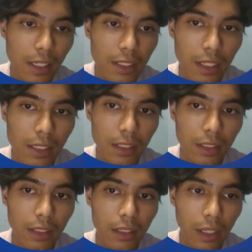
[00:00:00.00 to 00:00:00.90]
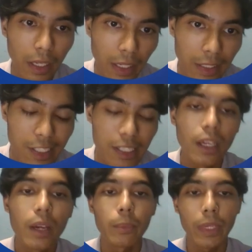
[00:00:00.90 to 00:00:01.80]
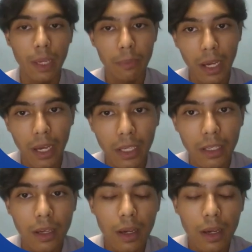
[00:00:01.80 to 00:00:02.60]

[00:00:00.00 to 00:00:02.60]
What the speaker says: such as age, BMI,